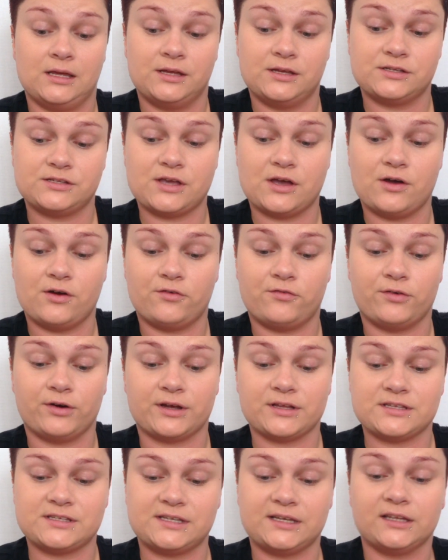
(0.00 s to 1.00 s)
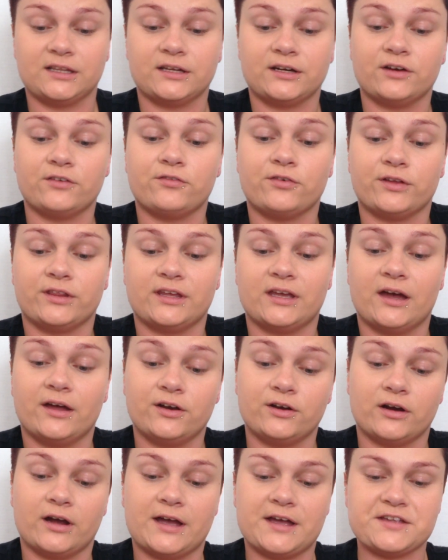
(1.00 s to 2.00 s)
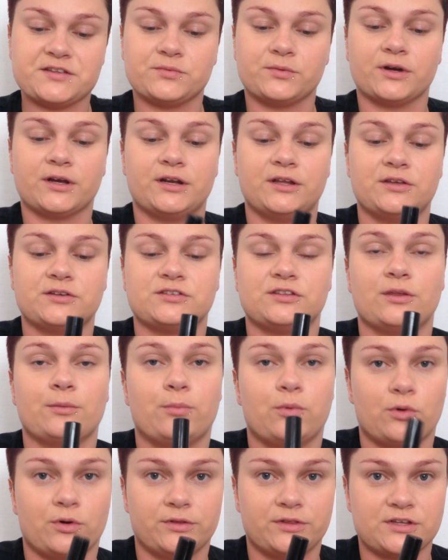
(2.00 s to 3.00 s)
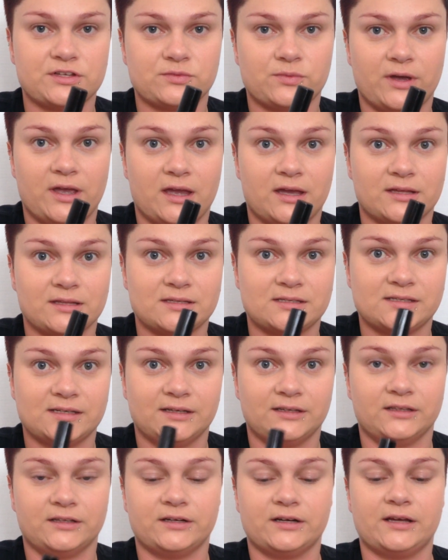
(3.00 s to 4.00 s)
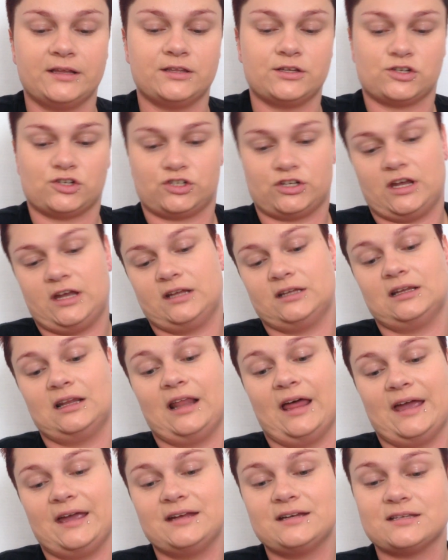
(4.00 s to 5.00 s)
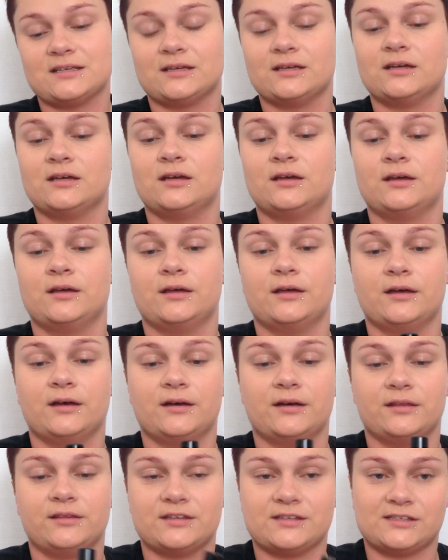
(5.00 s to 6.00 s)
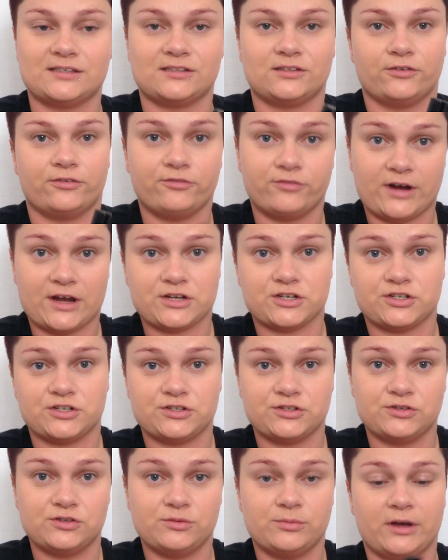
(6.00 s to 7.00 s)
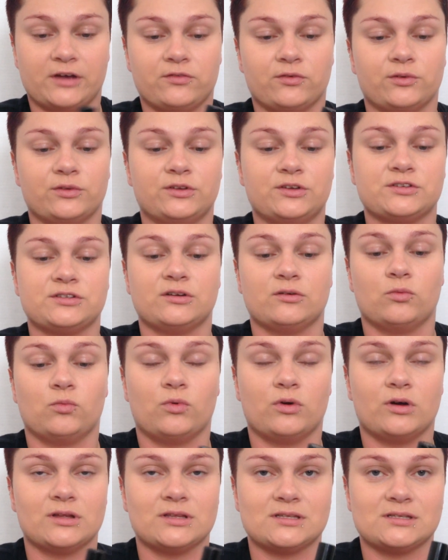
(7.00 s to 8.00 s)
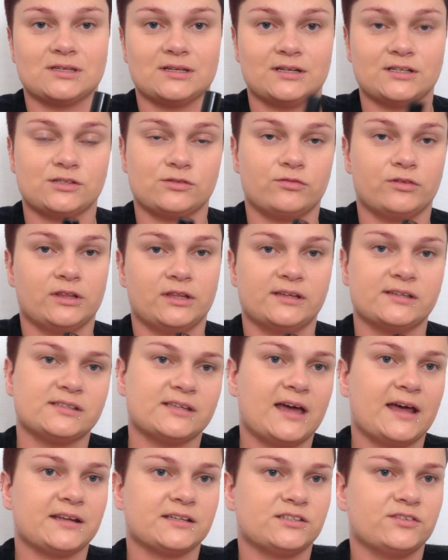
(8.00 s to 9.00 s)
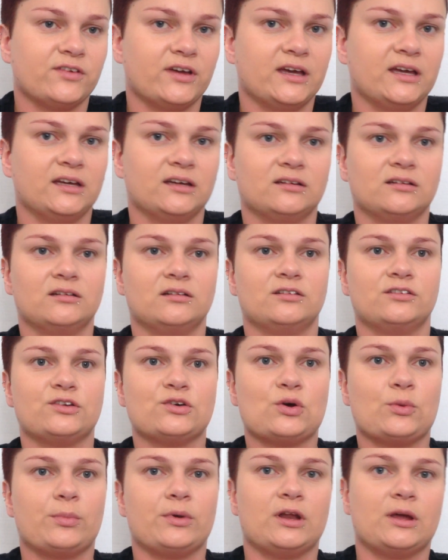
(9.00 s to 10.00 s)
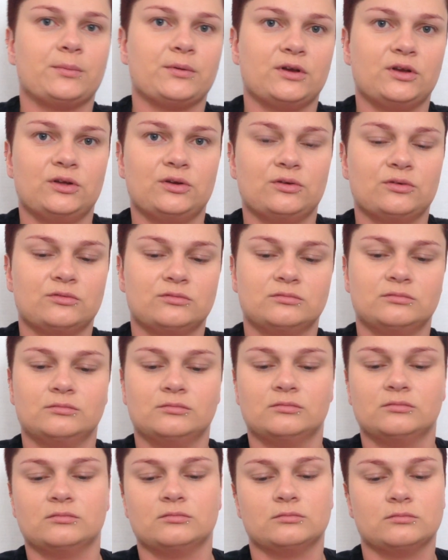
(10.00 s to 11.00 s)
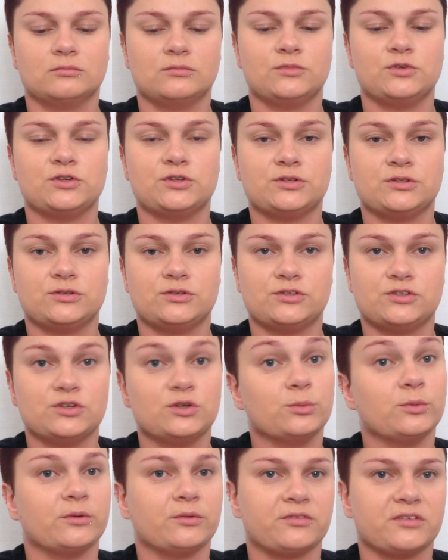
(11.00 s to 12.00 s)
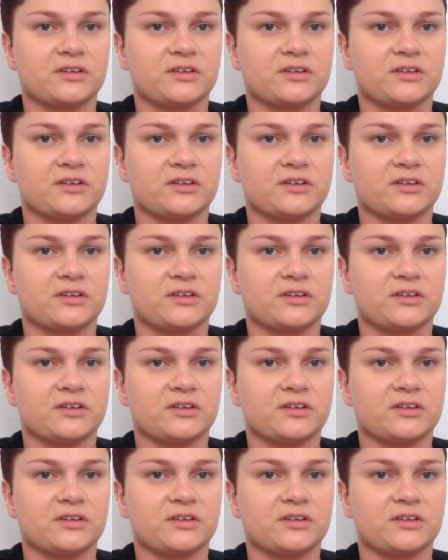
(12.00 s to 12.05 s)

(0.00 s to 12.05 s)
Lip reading: So for concealer, for the under eyes, we're going to use the Born This Way concealer in the shade Light. This is a fresh tube. I've only used it once, and it's really satisfying to open up a new tube of